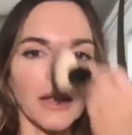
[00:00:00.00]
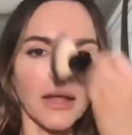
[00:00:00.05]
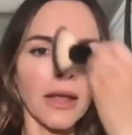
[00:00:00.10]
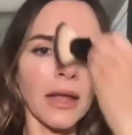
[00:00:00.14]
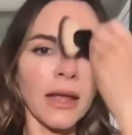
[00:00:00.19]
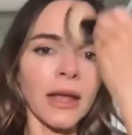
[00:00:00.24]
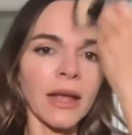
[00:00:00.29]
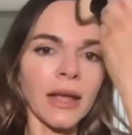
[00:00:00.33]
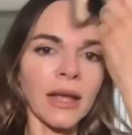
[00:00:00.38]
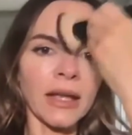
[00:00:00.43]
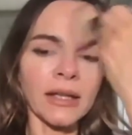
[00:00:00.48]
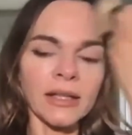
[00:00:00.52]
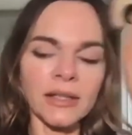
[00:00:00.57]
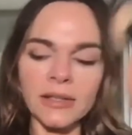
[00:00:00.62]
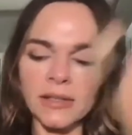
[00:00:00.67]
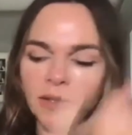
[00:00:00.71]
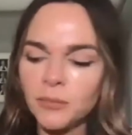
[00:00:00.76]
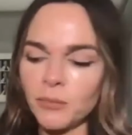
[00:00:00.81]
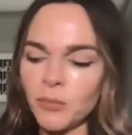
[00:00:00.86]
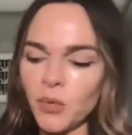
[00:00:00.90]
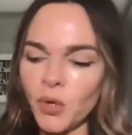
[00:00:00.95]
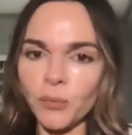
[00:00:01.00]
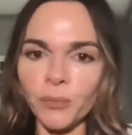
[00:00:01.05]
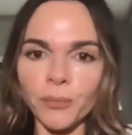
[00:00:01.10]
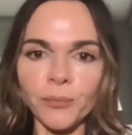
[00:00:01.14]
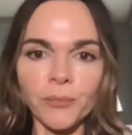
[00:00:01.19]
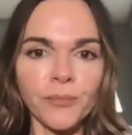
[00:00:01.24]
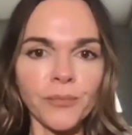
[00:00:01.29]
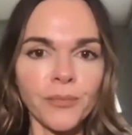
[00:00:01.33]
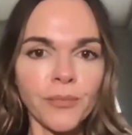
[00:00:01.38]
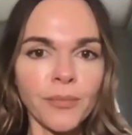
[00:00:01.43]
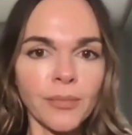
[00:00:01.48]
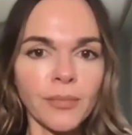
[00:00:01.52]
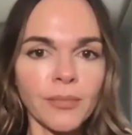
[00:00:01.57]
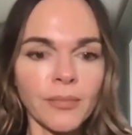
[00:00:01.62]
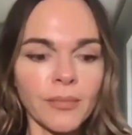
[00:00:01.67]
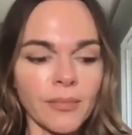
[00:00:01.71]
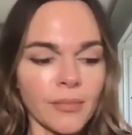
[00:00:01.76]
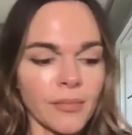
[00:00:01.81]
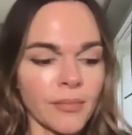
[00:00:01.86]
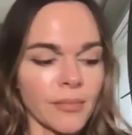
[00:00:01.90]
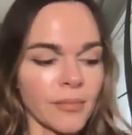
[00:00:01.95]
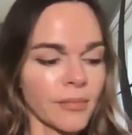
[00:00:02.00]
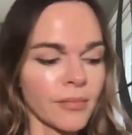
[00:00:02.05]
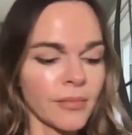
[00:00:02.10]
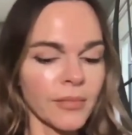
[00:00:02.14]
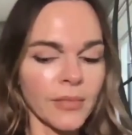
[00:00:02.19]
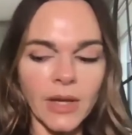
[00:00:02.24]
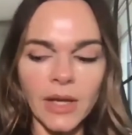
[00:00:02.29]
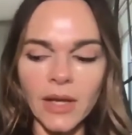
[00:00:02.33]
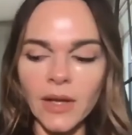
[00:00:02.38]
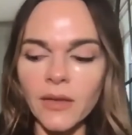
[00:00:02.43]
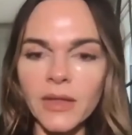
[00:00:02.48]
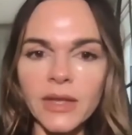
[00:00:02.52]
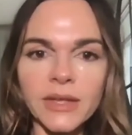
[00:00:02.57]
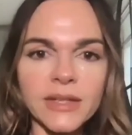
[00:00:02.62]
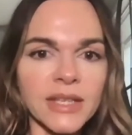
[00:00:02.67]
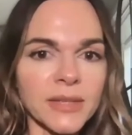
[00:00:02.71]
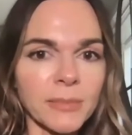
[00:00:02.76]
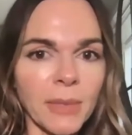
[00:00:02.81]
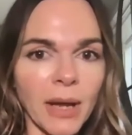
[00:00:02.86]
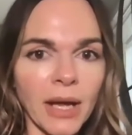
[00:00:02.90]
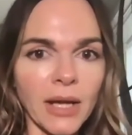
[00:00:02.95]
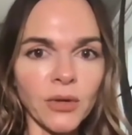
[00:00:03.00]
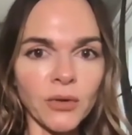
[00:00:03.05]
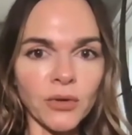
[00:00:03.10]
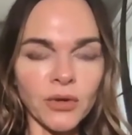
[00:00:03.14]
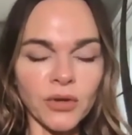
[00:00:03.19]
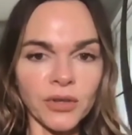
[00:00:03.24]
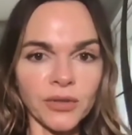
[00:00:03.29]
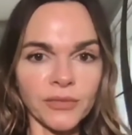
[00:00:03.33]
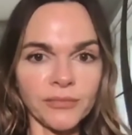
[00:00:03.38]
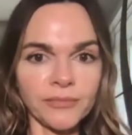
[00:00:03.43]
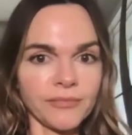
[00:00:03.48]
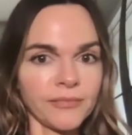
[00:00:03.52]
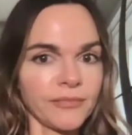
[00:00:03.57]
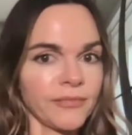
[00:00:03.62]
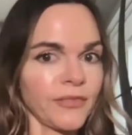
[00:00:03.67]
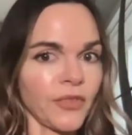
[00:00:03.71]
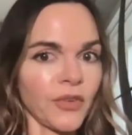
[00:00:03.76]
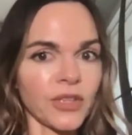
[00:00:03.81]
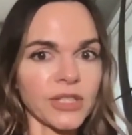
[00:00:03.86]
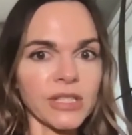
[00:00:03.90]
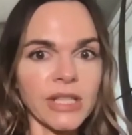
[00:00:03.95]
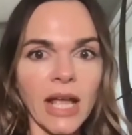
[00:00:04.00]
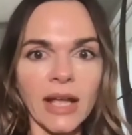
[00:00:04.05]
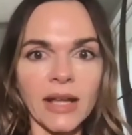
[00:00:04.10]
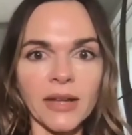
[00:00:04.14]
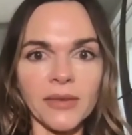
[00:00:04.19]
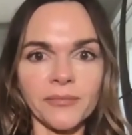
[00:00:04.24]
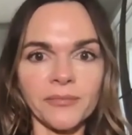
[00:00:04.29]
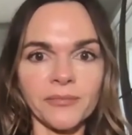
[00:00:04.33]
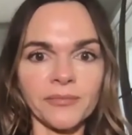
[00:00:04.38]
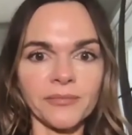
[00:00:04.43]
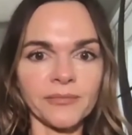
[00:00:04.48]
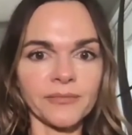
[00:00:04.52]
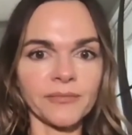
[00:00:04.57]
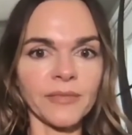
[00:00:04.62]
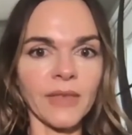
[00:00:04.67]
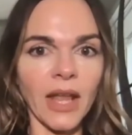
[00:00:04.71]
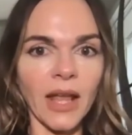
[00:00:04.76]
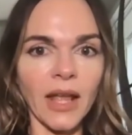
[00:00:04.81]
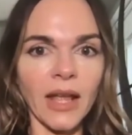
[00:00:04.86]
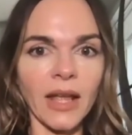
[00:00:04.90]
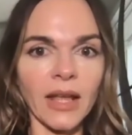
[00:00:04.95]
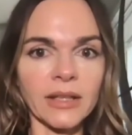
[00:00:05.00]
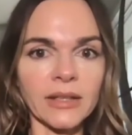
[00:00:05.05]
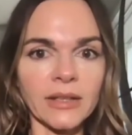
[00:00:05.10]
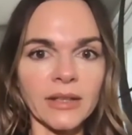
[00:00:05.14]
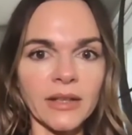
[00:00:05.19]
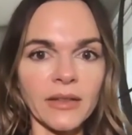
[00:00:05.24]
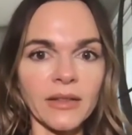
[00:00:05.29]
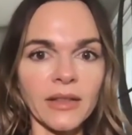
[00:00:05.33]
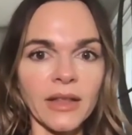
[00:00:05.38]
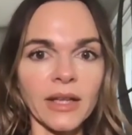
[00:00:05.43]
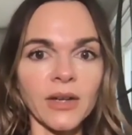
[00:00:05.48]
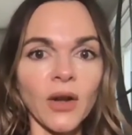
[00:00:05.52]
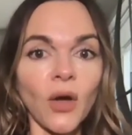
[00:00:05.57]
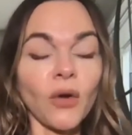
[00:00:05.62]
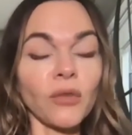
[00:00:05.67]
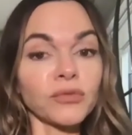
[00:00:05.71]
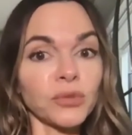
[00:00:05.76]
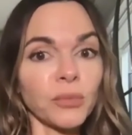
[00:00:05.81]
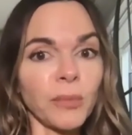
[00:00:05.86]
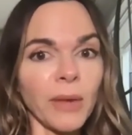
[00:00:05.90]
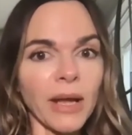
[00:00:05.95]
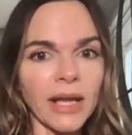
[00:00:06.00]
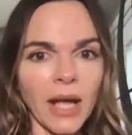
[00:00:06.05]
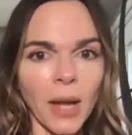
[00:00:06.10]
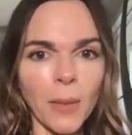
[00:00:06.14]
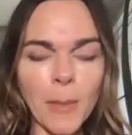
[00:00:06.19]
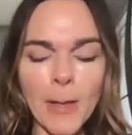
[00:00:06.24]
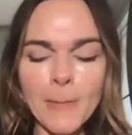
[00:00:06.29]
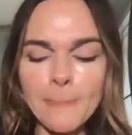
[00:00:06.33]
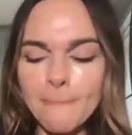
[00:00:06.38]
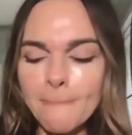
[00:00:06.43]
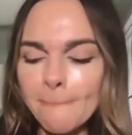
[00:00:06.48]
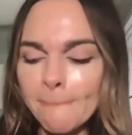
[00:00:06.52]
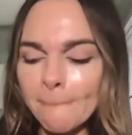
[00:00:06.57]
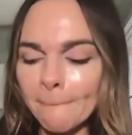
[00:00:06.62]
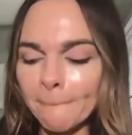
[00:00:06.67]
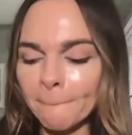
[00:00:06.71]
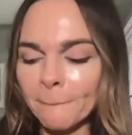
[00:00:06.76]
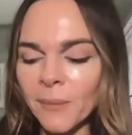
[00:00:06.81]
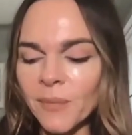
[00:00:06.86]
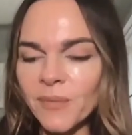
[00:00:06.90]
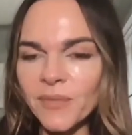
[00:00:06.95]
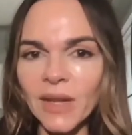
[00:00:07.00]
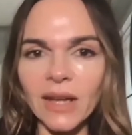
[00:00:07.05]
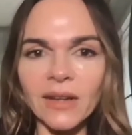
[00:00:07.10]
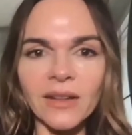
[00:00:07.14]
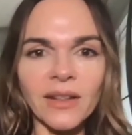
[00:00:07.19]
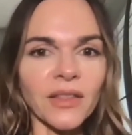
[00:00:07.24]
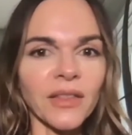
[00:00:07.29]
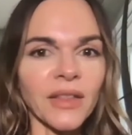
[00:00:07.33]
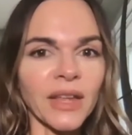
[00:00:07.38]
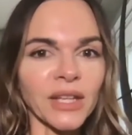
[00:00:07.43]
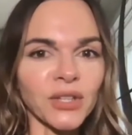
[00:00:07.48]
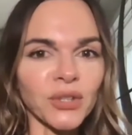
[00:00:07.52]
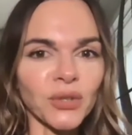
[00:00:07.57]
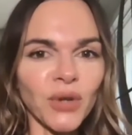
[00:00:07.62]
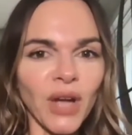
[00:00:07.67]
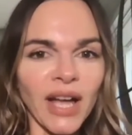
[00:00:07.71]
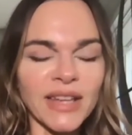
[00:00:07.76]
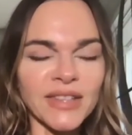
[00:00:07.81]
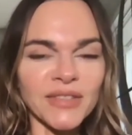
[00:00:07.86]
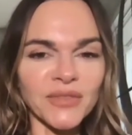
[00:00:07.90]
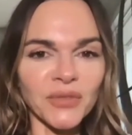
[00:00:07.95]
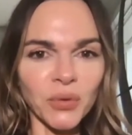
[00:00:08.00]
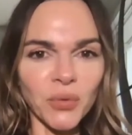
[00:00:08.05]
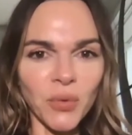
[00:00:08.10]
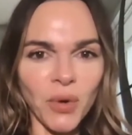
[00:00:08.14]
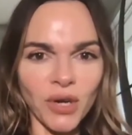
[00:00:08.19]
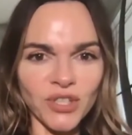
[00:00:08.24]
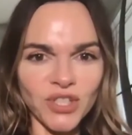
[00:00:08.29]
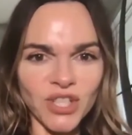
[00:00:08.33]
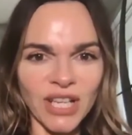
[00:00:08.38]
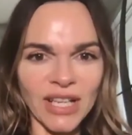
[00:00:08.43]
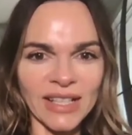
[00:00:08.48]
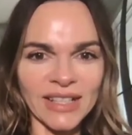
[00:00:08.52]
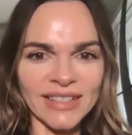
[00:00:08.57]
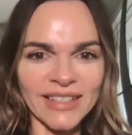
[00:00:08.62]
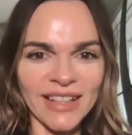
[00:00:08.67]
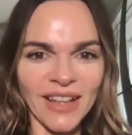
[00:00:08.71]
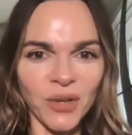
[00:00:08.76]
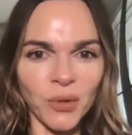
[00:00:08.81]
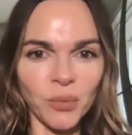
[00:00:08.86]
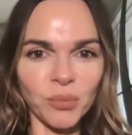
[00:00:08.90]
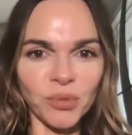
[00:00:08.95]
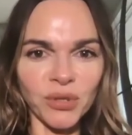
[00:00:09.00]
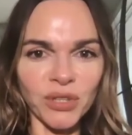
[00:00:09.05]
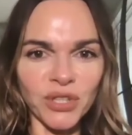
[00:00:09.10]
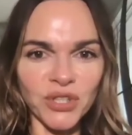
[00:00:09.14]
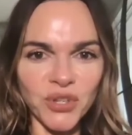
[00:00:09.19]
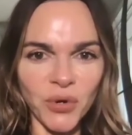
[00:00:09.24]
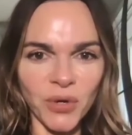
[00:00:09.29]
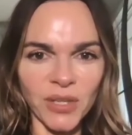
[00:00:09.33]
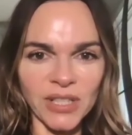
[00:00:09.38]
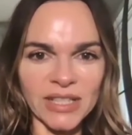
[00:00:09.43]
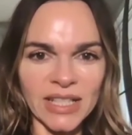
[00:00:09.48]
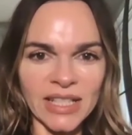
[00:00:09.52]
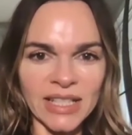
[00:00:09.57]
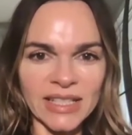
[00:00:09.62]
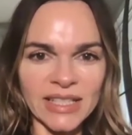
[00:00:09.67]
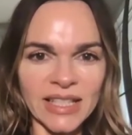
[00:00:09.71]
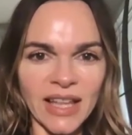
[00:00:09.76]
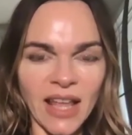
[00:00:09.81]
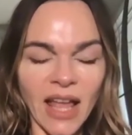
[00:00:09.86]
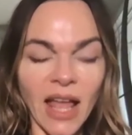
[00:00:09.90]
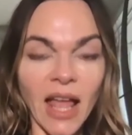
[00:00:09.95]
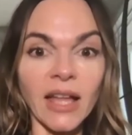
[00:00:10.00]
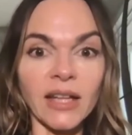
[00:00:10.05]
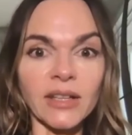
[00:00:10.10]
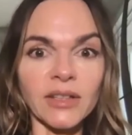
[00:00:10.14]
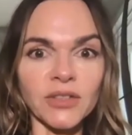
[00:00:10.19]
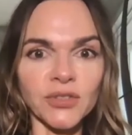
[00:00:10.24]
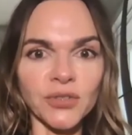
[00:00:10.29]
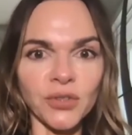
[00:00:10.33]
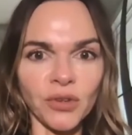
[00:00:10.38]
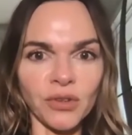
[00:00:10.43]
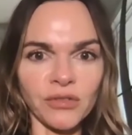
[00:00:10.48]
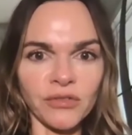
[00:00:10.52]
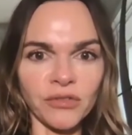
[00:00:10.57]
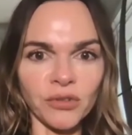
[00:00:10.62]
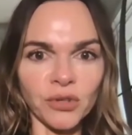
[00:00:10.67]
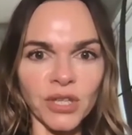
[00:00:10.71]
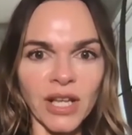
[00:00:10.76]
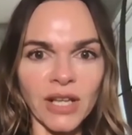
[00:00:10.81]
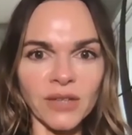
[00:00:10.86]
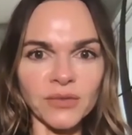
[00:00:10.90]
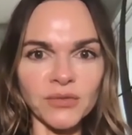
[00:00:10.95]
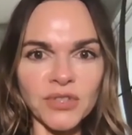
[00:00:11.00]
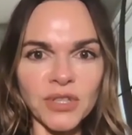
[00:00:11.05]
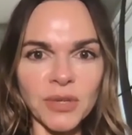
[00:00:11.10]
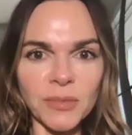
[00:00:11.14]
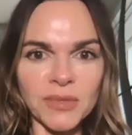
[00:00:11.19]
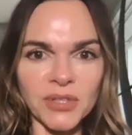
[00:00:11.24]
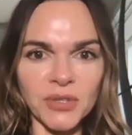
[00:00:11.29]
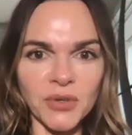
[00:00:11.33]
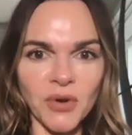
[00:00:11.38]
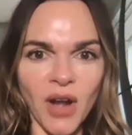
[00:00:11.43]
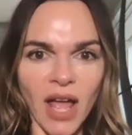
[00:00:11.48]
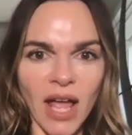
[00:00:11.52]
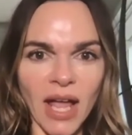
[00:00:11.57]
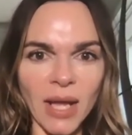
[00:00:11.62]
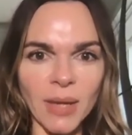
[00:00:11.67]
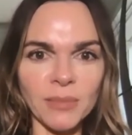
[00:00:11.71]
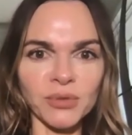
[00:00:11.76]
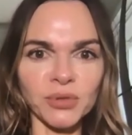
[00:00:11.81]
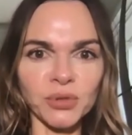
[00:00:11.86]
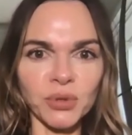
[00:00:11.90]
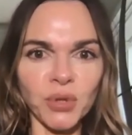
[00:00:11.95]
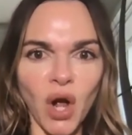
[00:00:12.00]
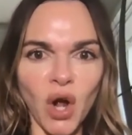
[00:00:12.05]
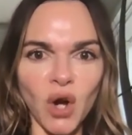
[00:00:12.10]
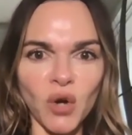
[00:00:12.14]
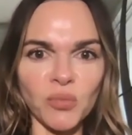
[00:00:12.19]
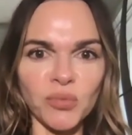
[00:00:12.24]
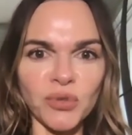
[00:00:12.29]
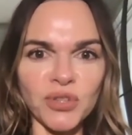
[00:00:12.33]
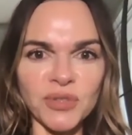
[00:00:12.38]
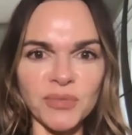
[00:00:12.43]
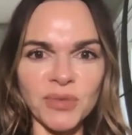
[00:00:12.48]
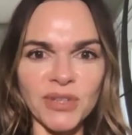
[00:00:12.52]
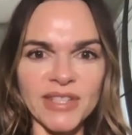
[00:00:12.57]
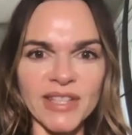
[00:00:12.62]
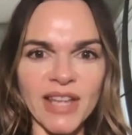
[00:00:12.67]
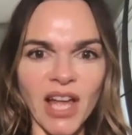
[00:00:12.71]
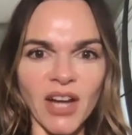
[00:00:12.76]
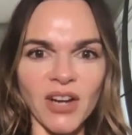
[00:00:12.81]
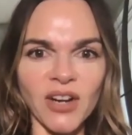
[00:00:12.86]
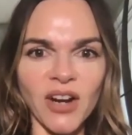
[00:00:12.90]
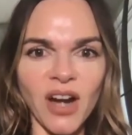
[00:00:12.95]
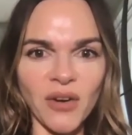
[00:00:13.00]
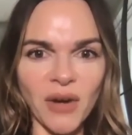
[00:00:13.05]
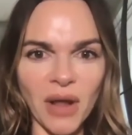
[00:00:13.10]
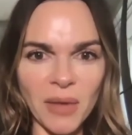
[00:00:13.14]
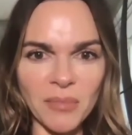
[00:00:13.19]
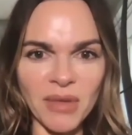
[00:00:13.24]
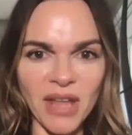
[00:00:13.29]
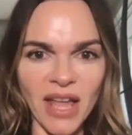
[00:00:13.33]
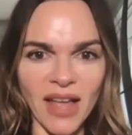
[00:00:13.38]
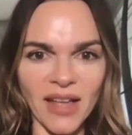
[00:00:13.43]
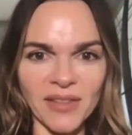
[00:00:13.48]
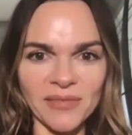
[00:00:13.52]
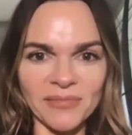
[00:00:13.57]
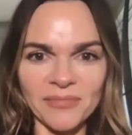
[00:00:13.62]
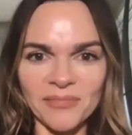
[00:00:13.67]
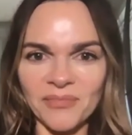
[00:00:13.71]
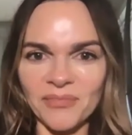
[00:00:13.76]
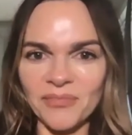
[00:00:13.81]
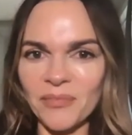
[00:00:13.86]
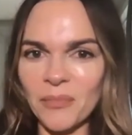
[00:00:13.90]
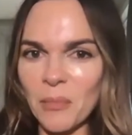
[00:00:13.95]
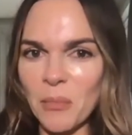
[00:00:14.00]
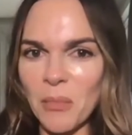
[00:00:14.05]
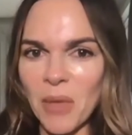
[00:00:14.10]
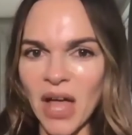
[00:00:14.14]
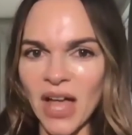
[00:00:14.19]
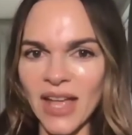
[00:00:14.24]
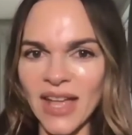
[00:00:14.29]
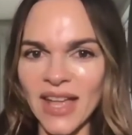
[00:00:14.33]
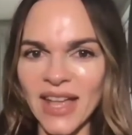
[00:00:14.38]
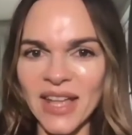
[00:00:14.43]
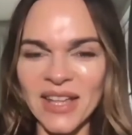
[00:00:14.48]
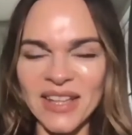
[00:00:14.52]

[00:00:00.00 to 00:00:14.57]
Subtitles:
and boom, this is my look for the day, and then off to makeup. Thank you guys for watching. Hope you enjoyed it, and don't forget to subscribe to Harpers Bazaar Arabia. Bye.